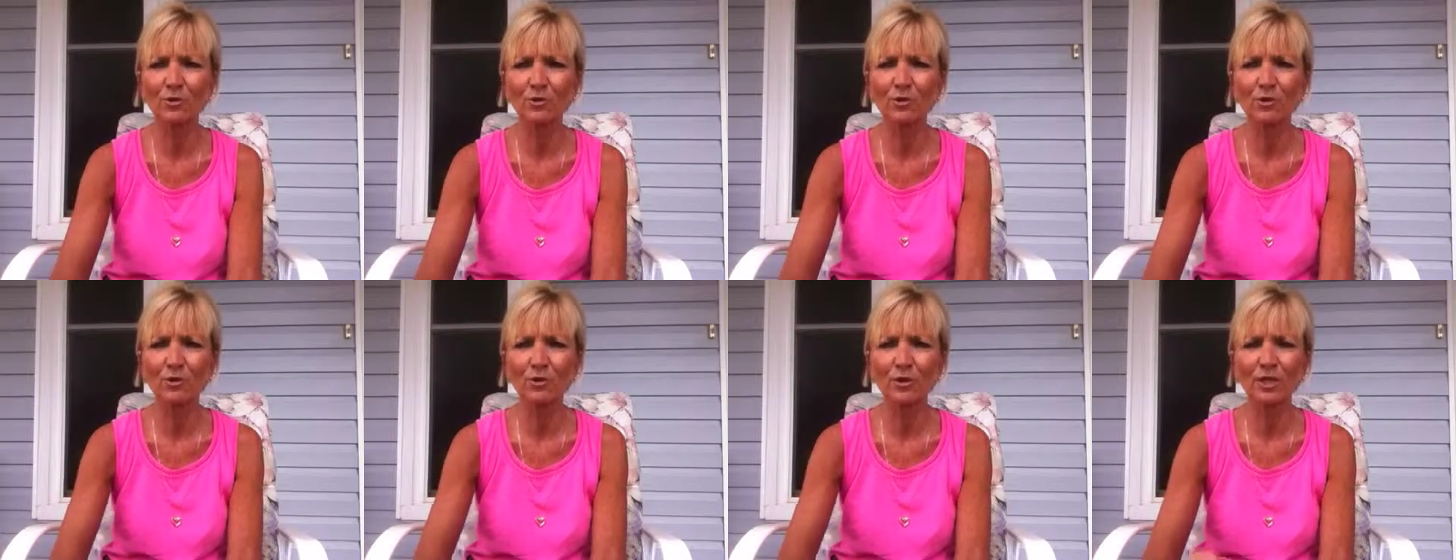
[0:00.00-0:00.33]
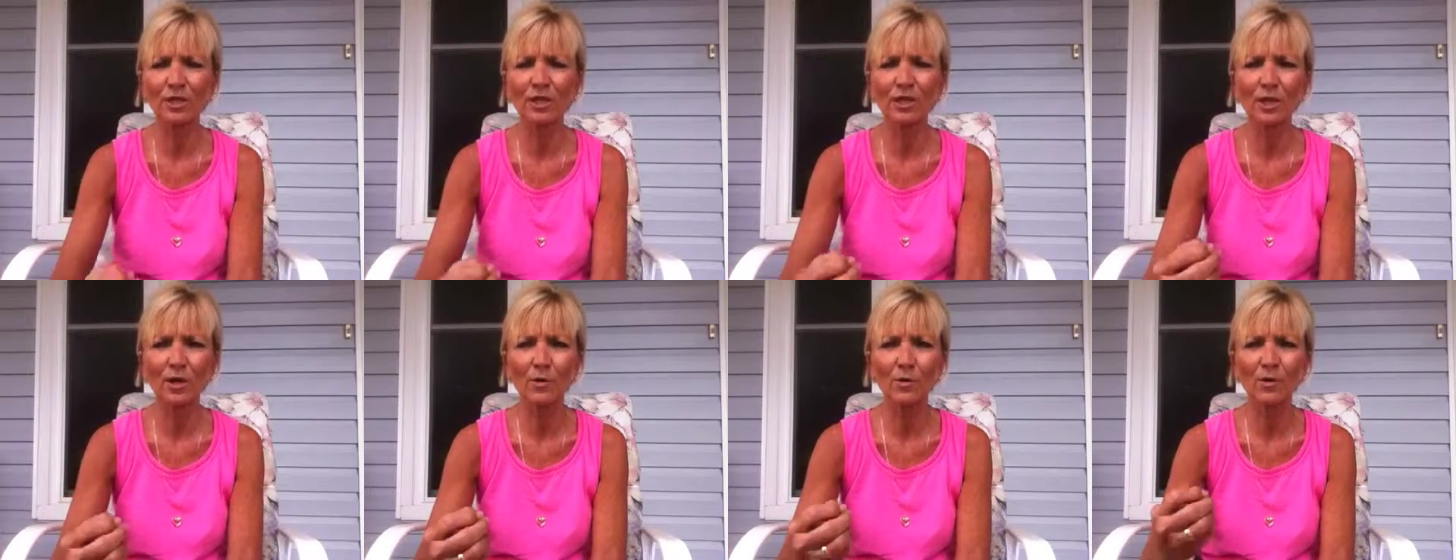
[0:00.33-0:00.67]
or
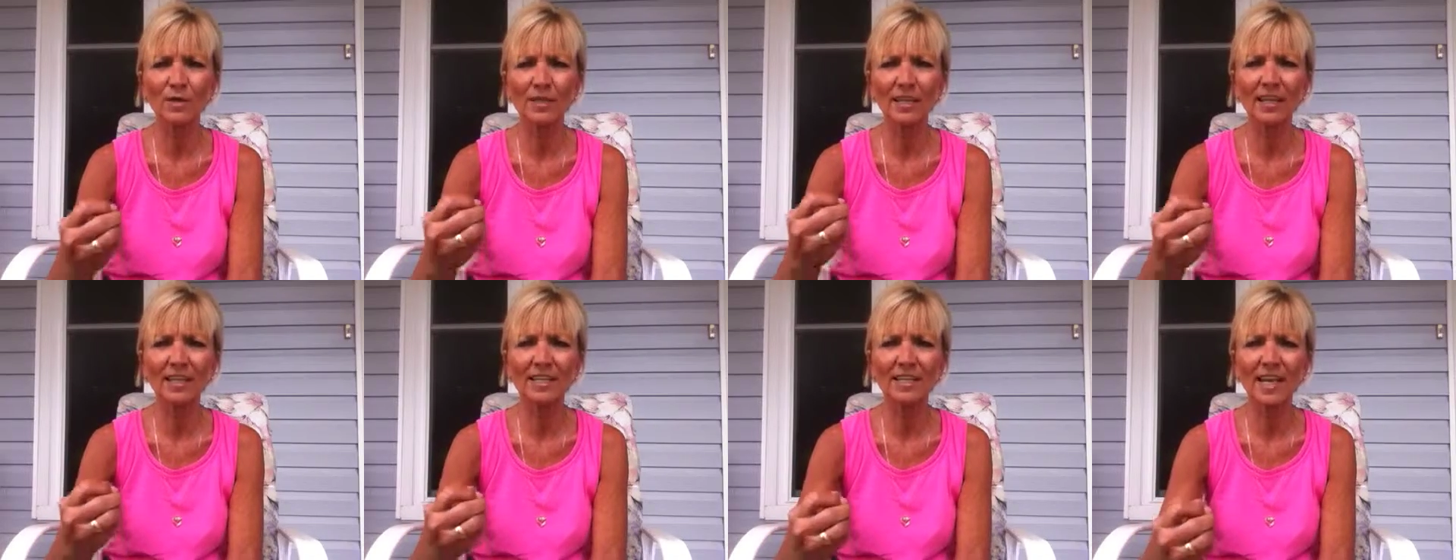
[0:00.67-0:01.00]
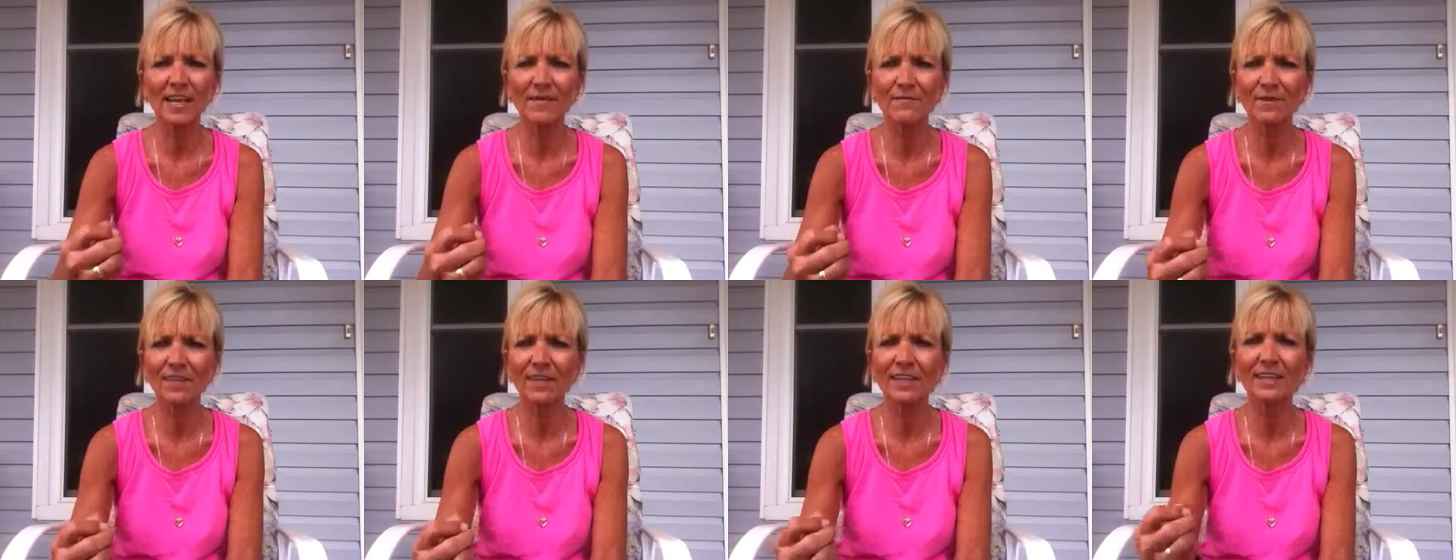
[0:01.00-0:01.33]
we need to
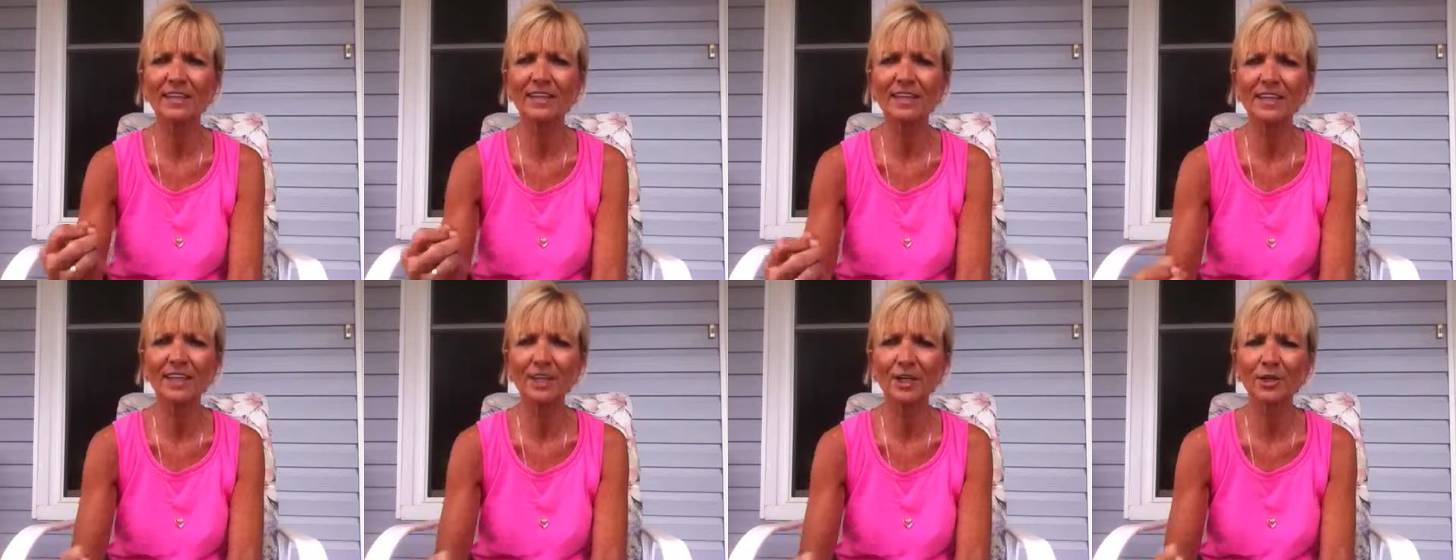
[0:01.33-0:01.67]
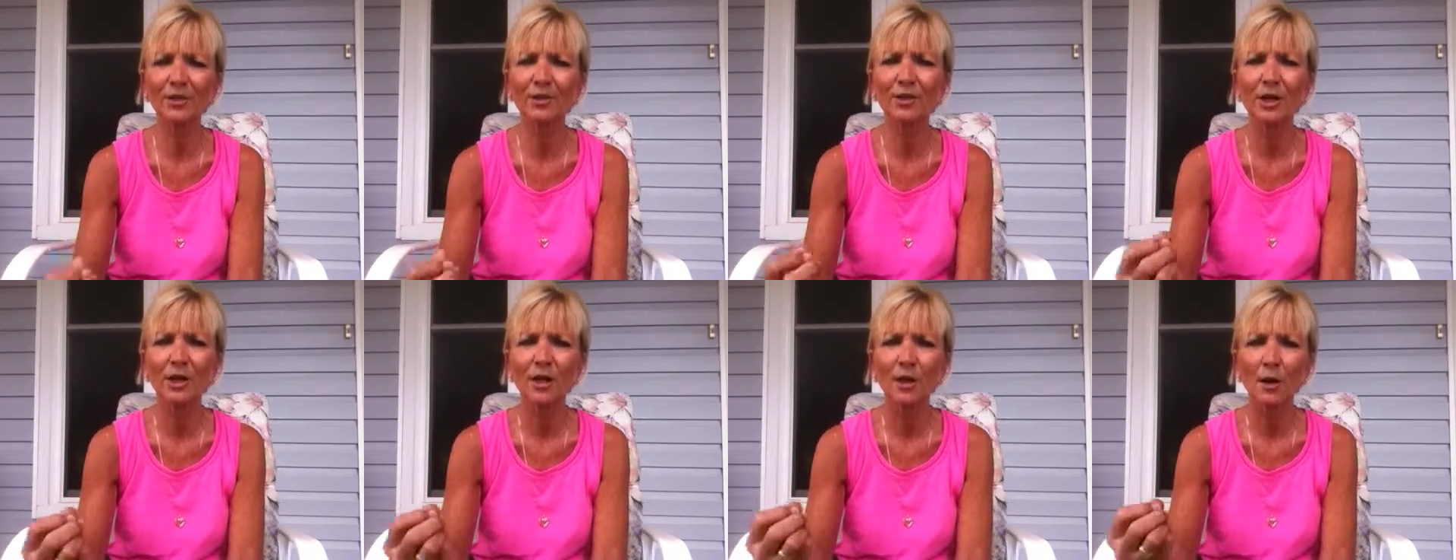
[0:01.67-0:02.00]
have a
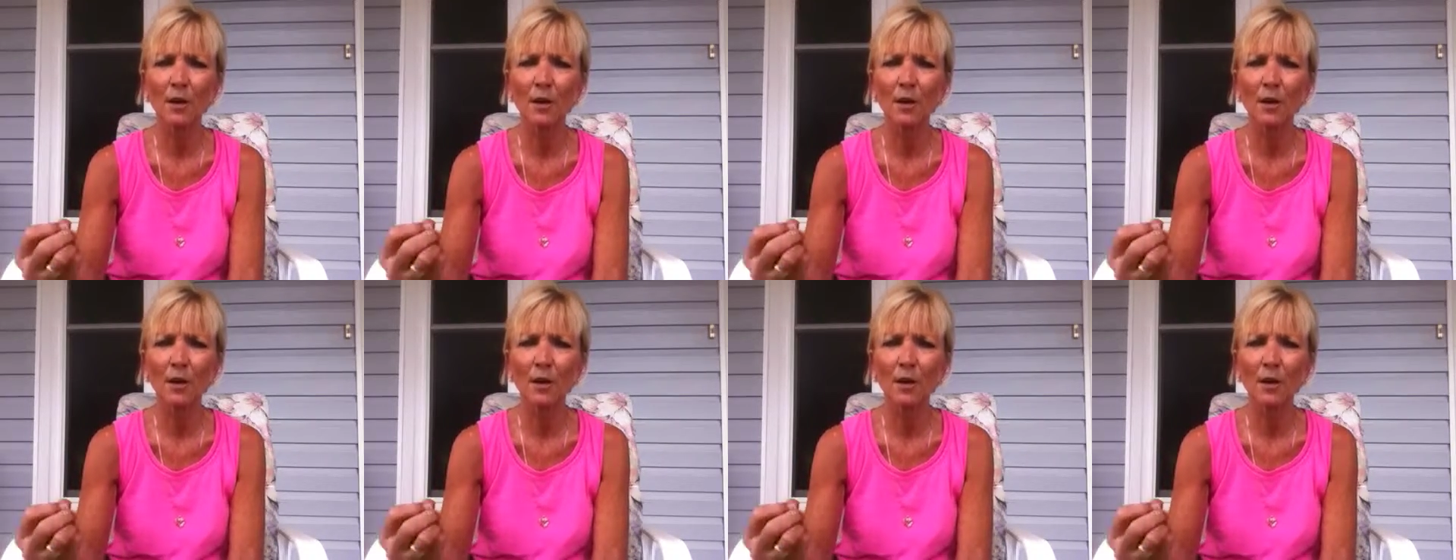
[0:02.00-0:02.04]
clear